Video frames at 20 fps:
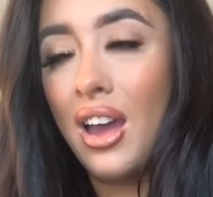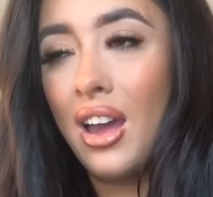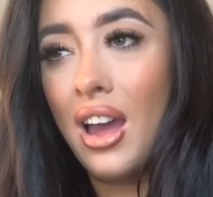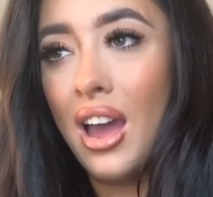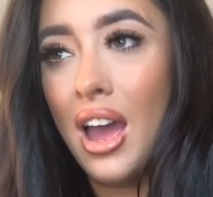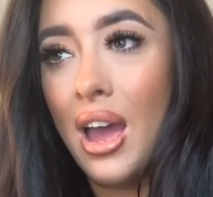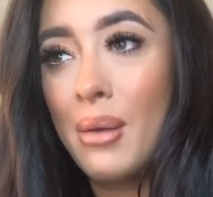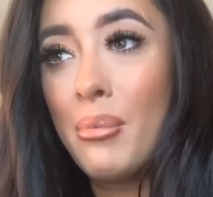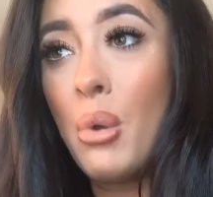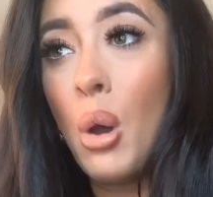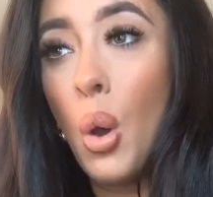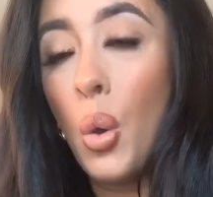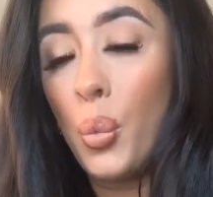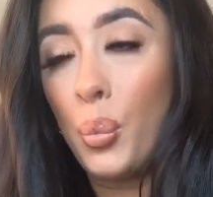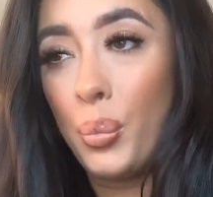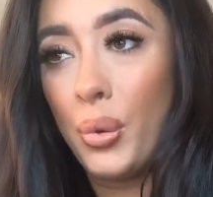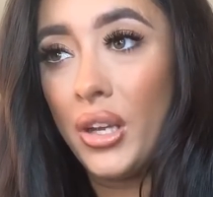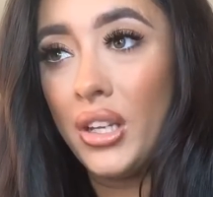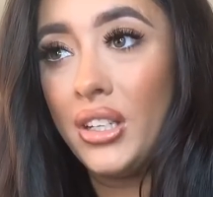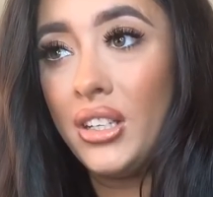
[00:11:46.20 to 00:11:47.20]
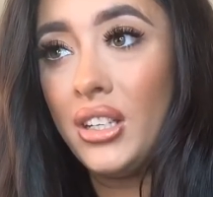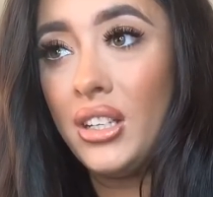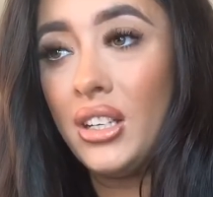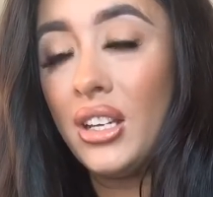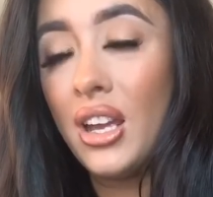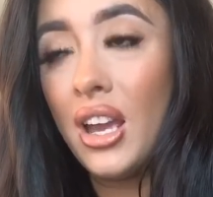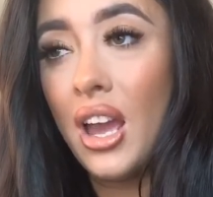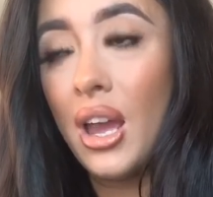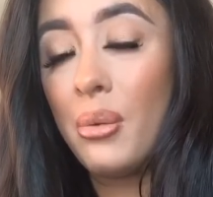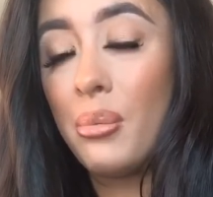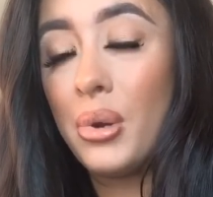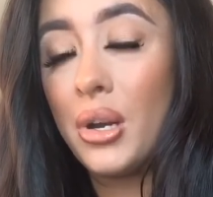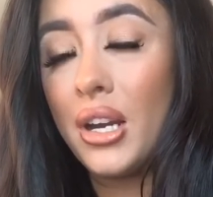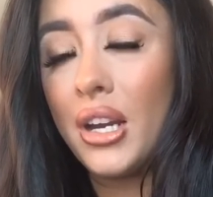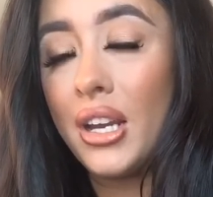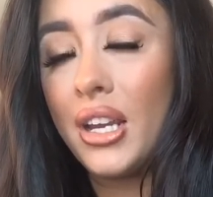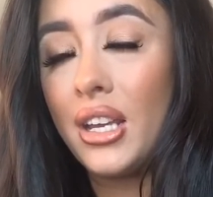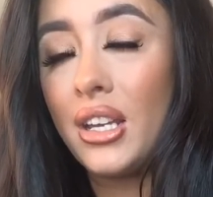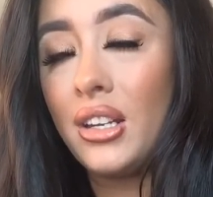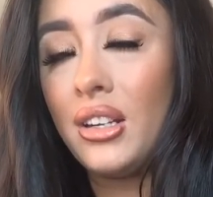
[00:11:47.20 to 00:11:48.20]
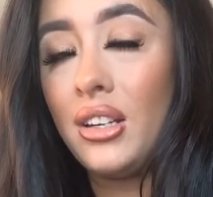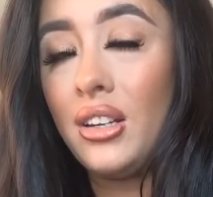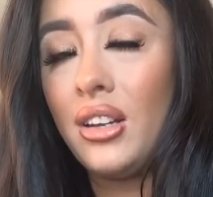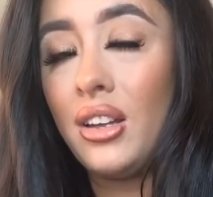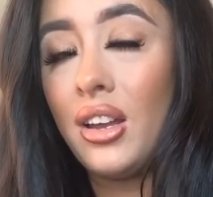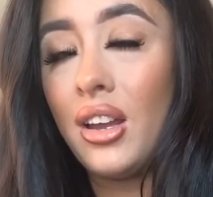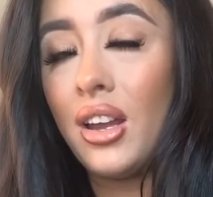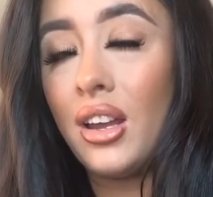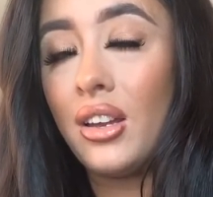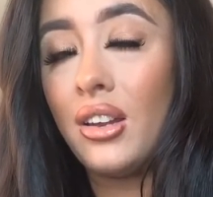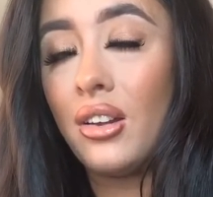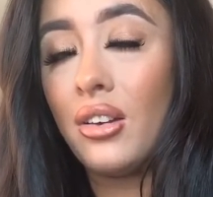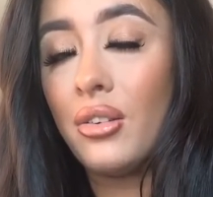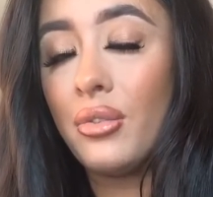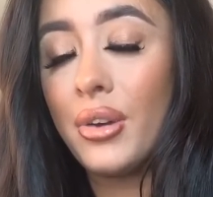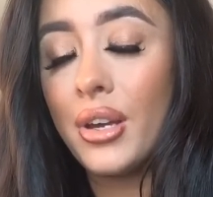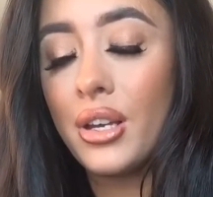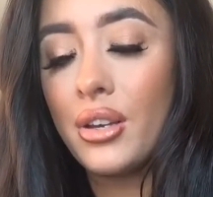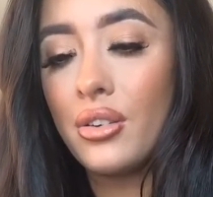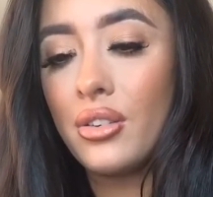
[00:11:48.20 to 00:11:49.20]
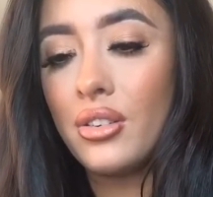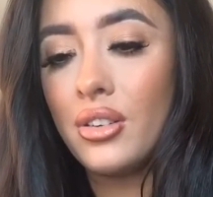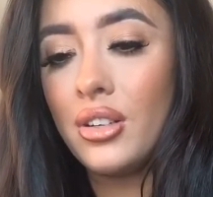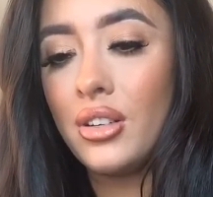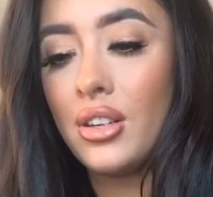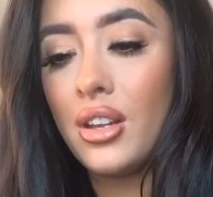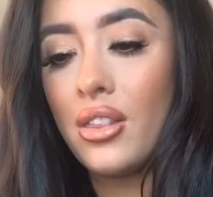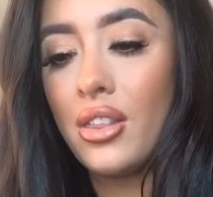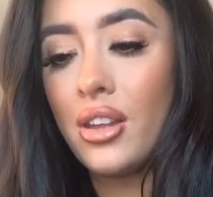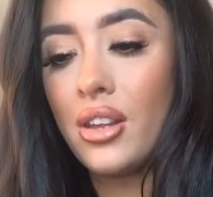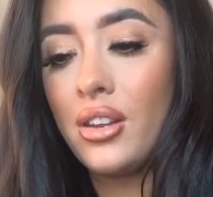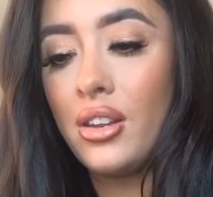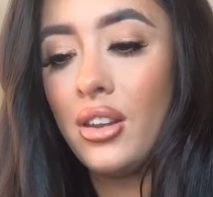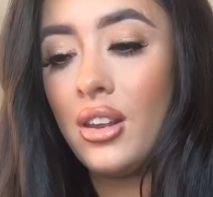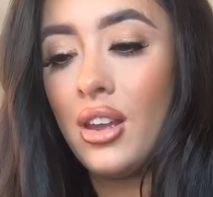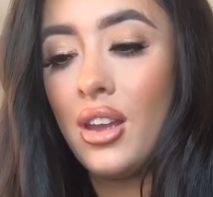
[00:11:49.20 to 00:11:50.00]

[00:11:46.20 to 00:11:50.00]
I'm hoping and praying and oh my god that